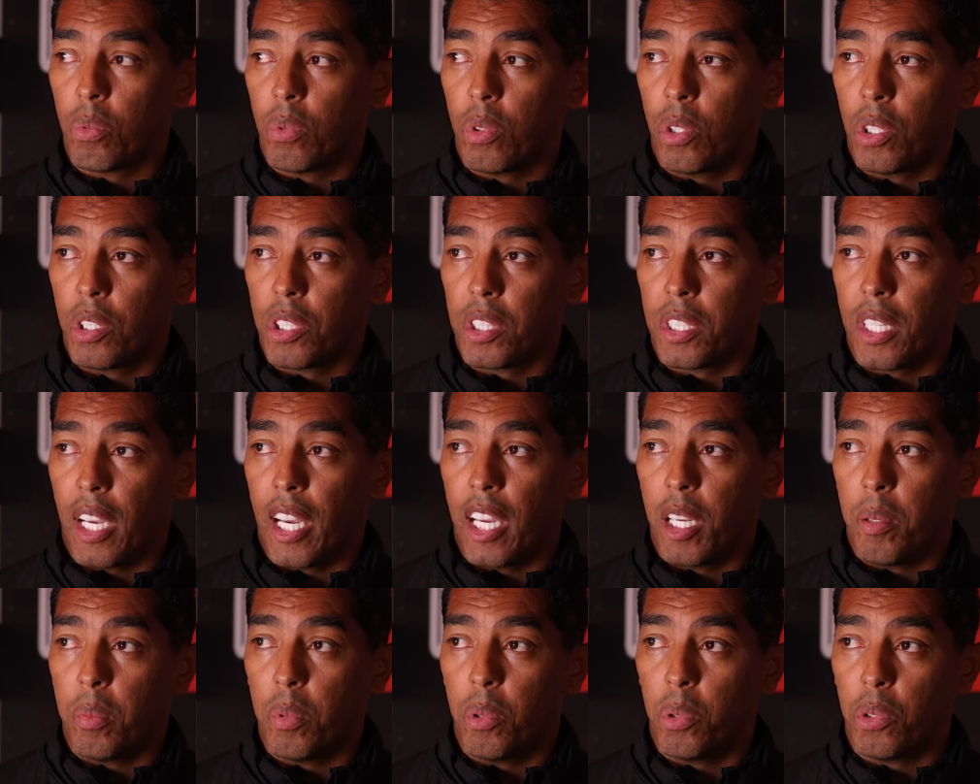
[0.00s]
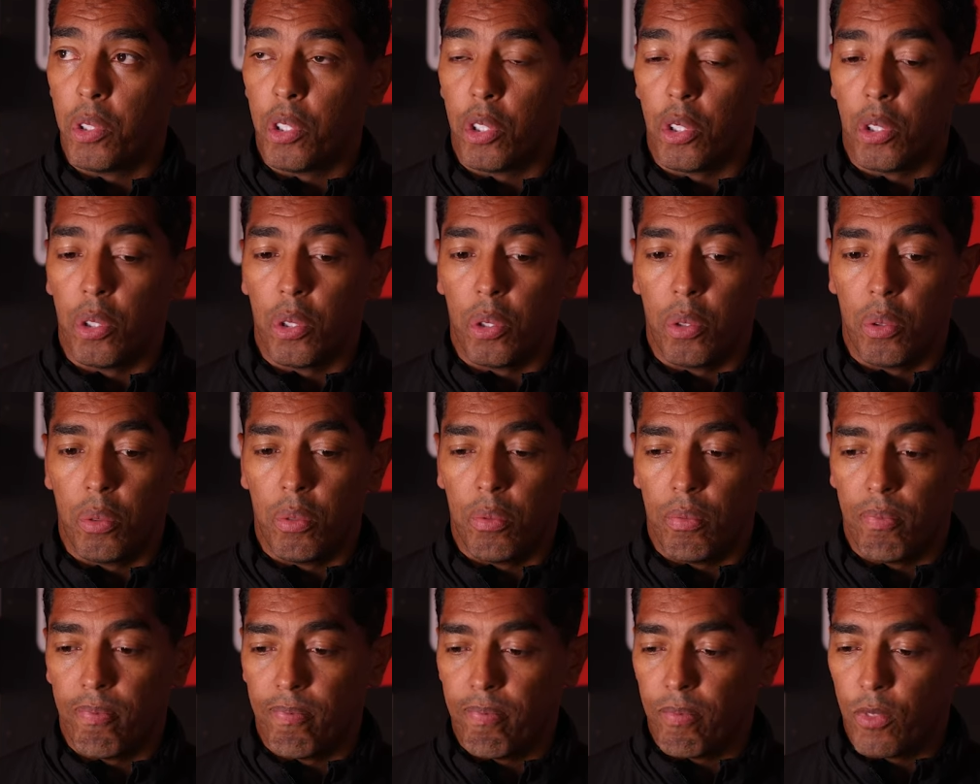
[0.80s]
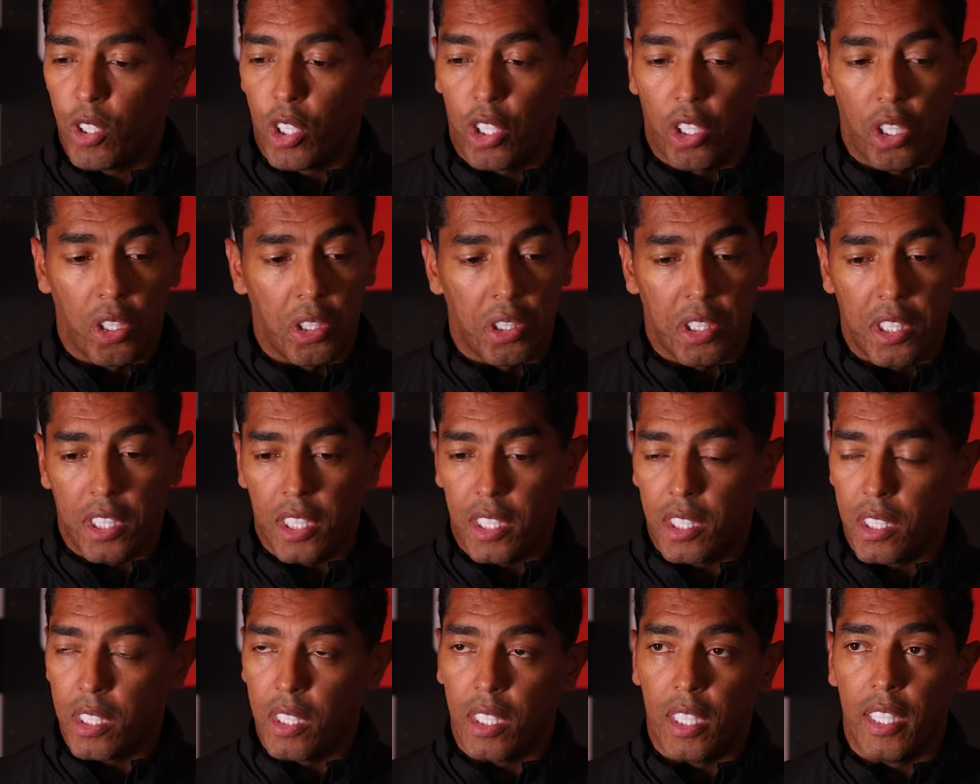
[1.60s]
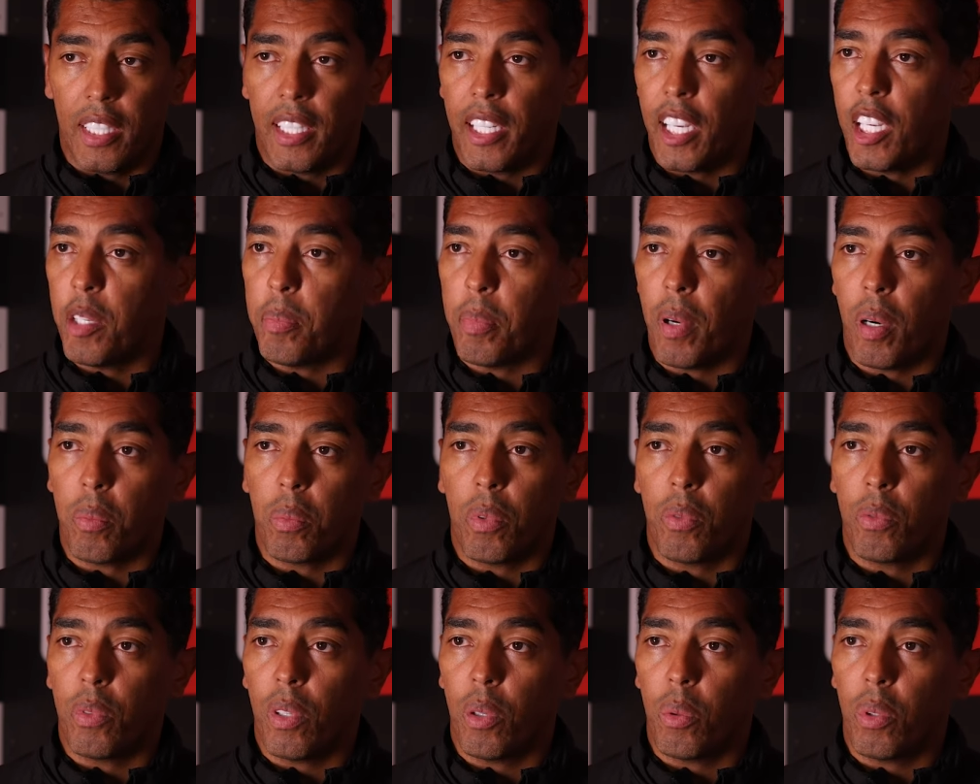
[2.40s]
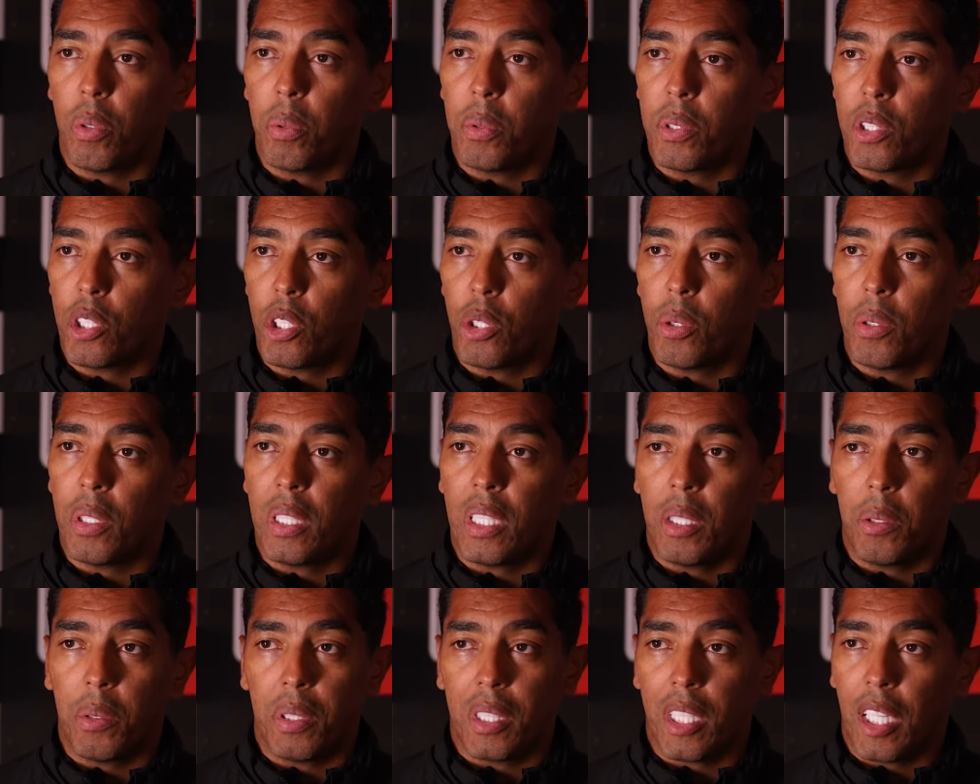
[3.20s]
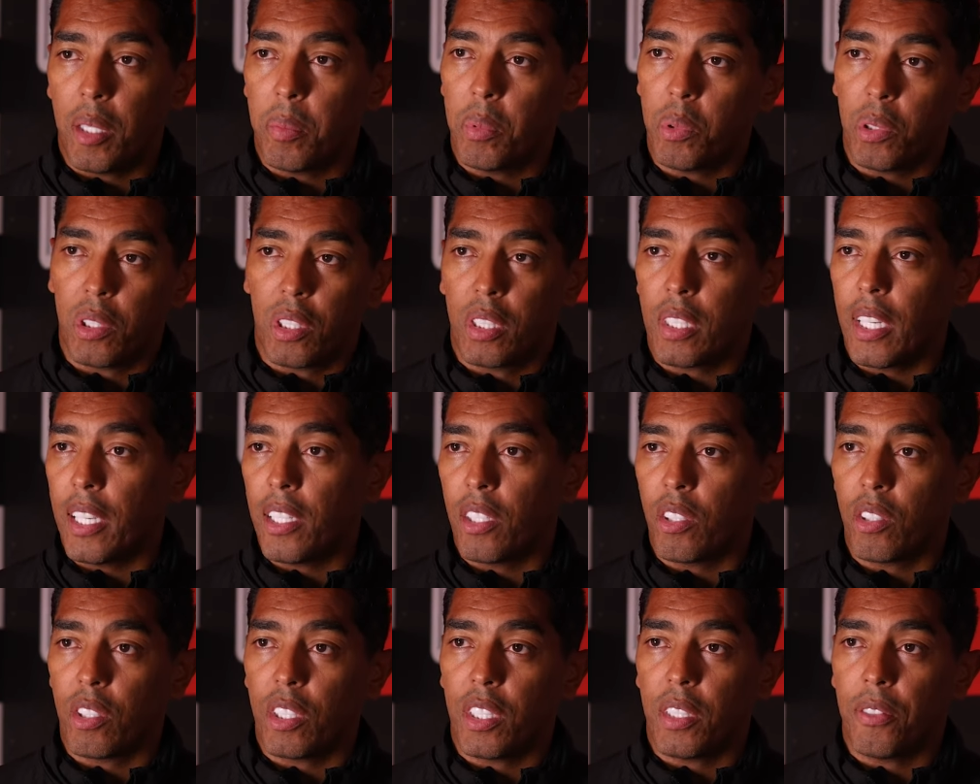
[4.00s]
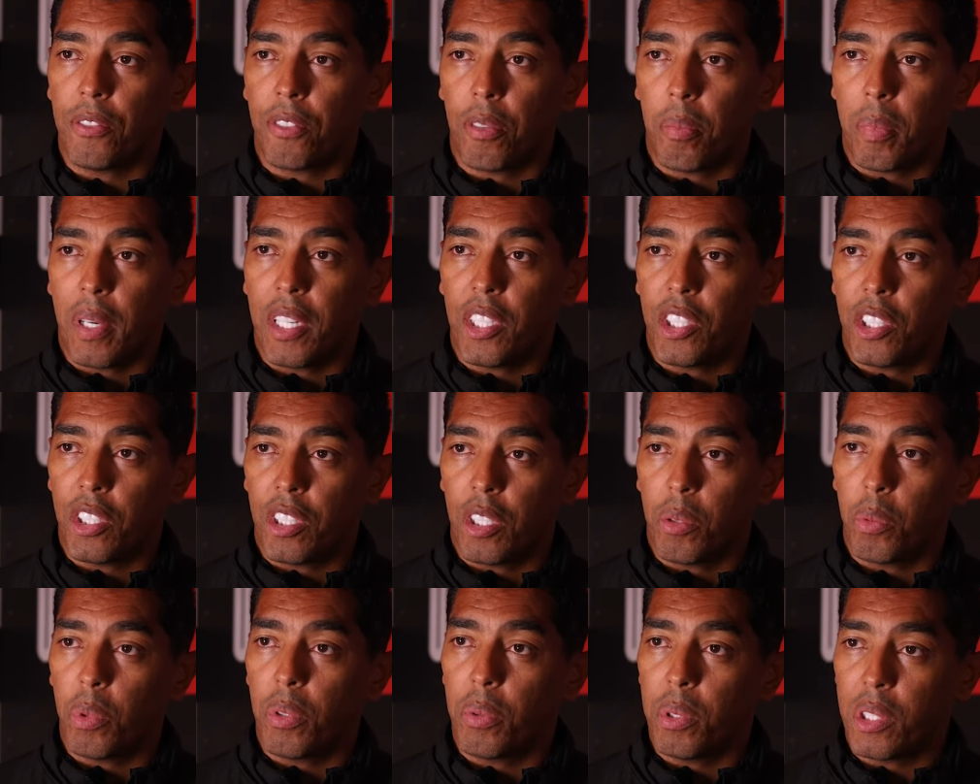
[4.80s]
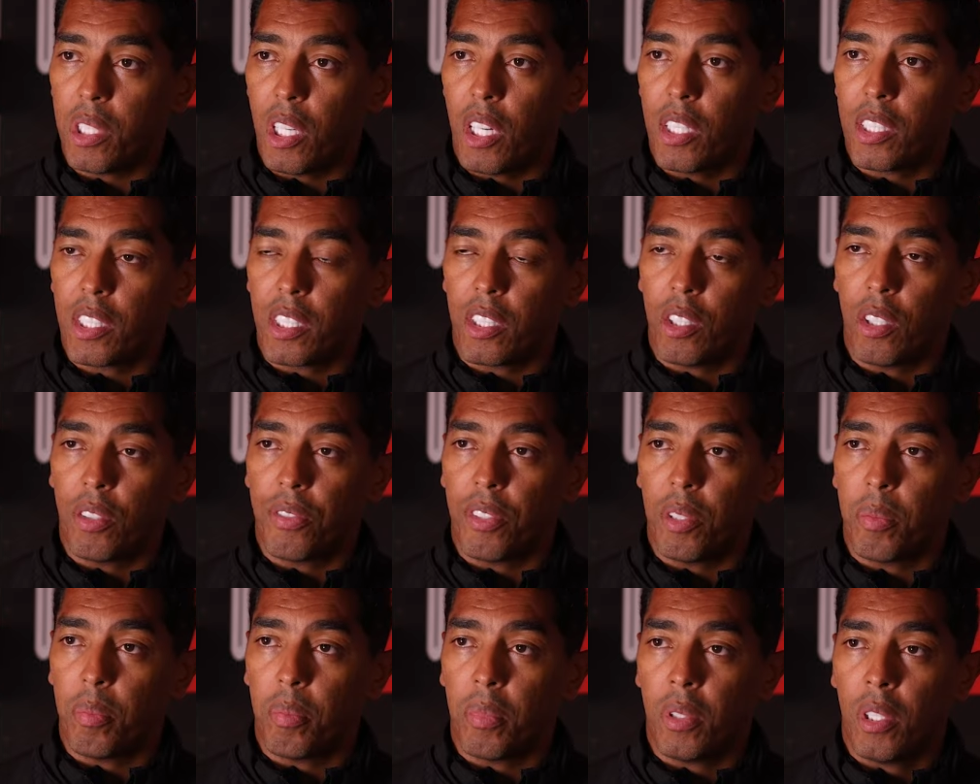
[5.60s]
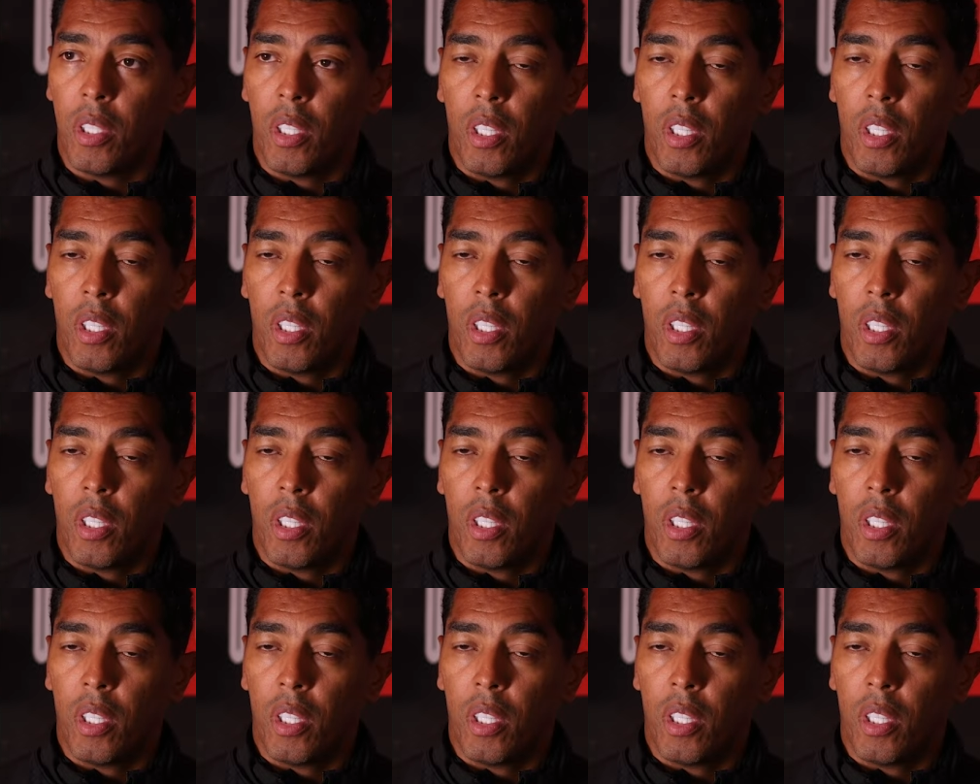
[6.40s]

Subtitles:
was able to consistently keep up with what we was doing. He was able to take on the information that we was asking of him,